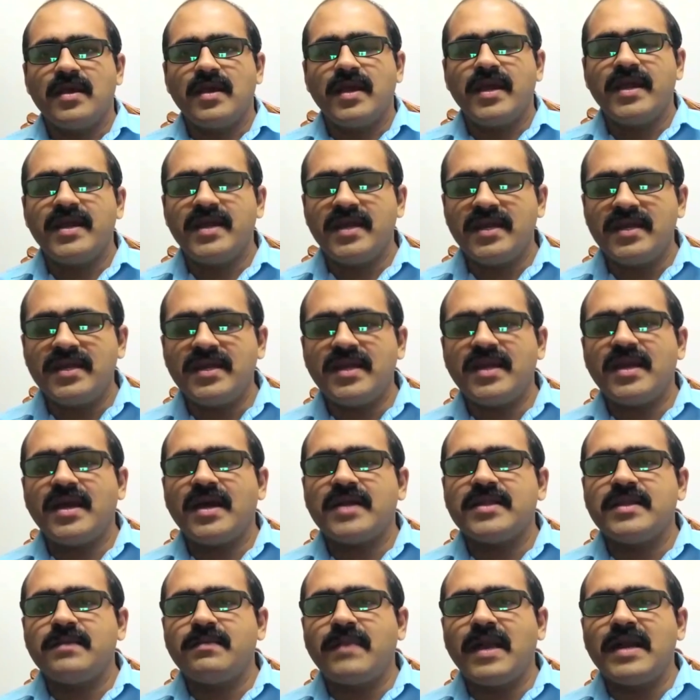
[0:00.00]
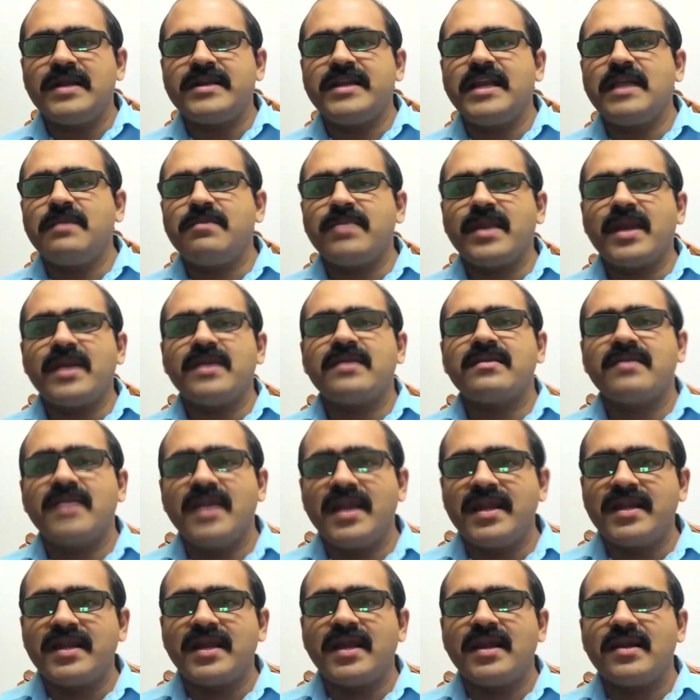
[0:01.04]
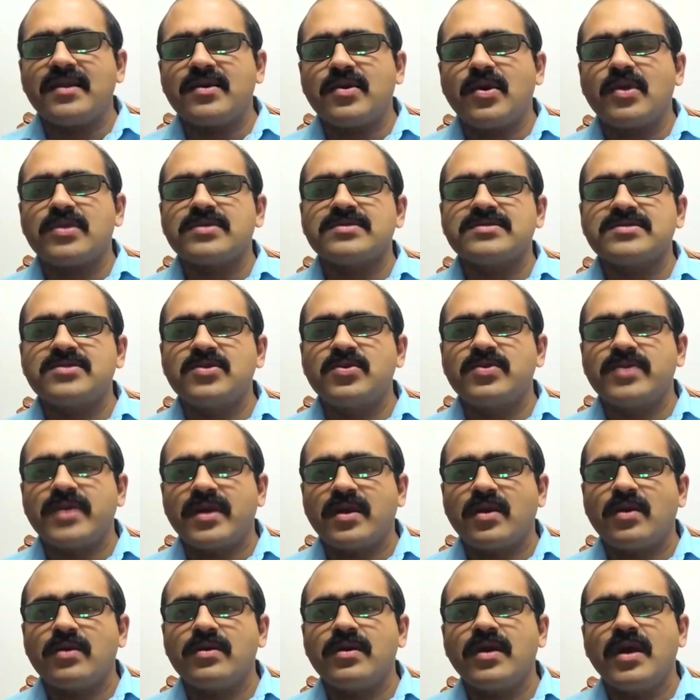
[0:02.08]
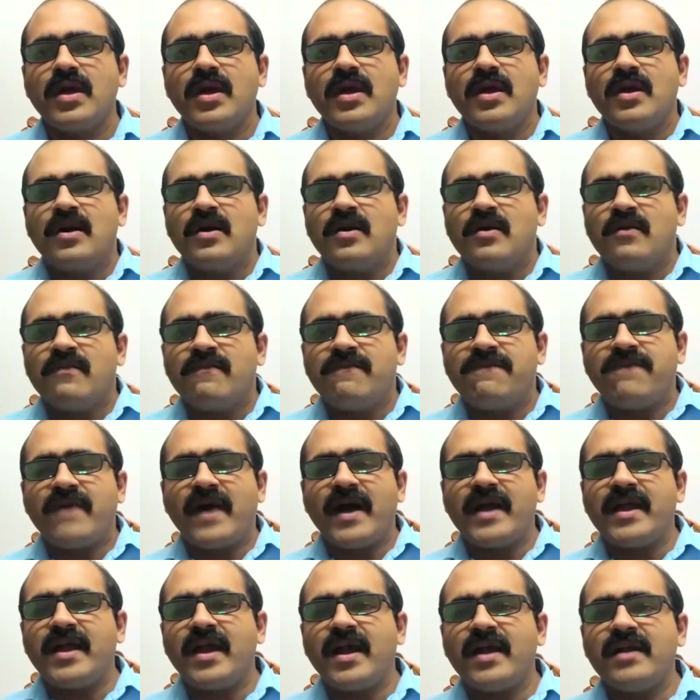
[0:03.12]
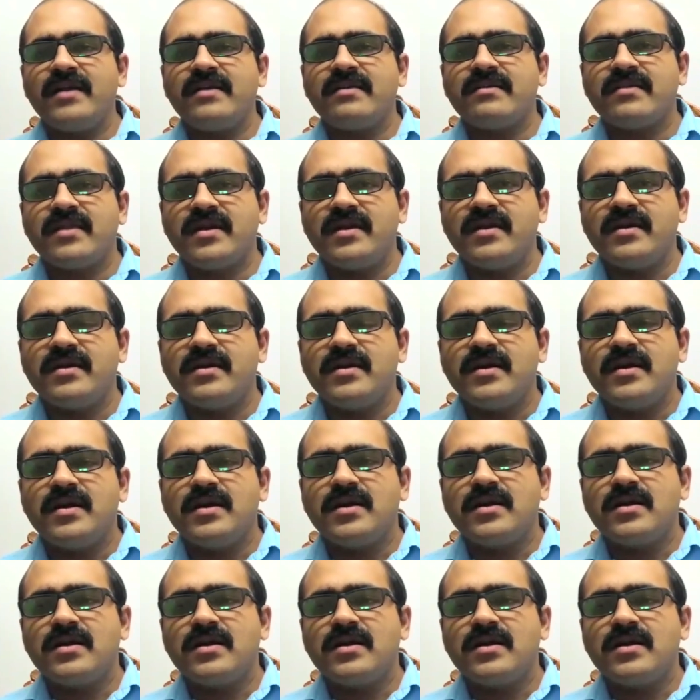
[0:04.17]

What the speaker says: In India, the multi-brand retail constitute around 500